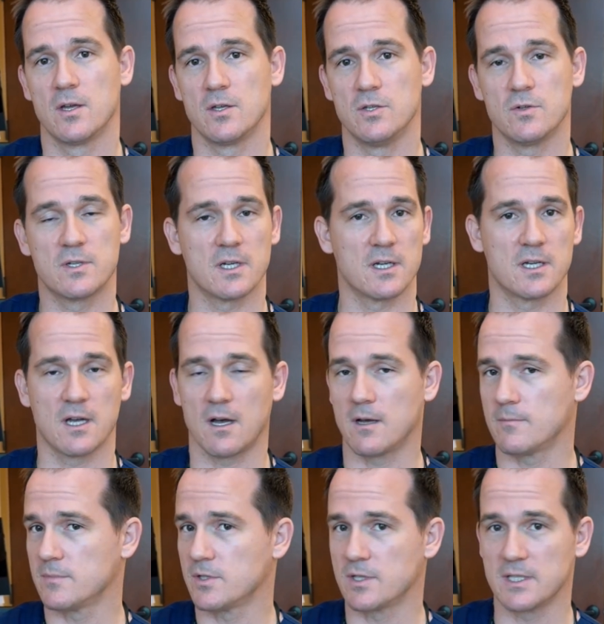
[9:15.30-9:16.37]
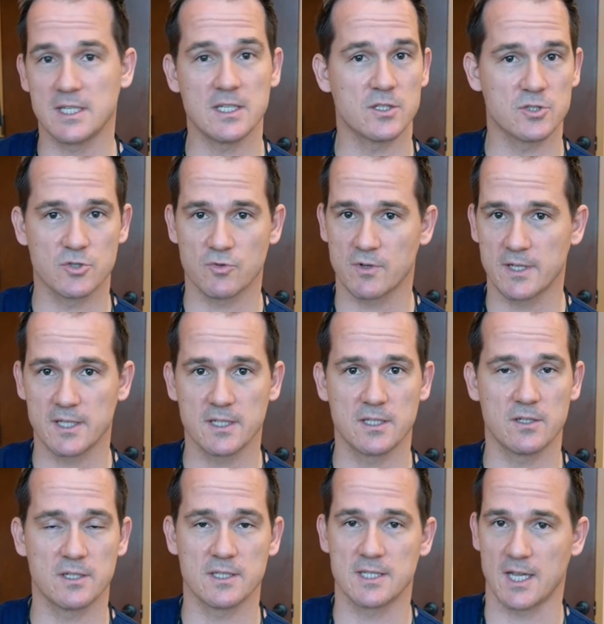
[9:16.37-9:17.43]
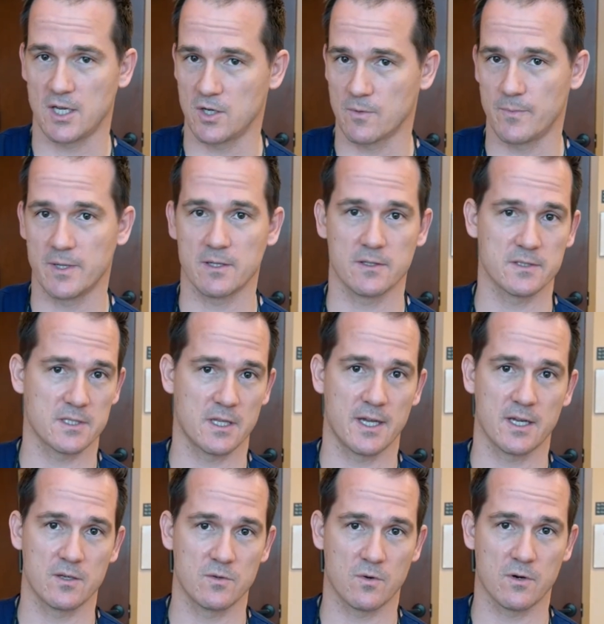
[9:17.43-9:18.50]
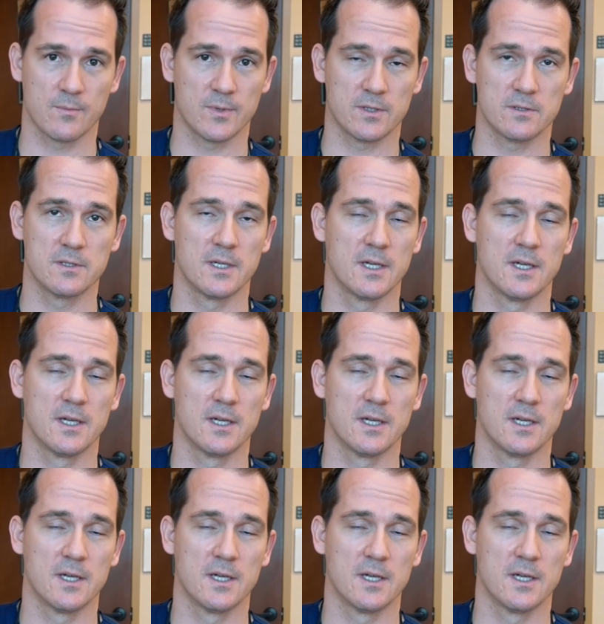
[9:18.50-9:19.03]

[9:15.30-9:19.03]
you can come, you can eat and drink, you can take your pills like normal.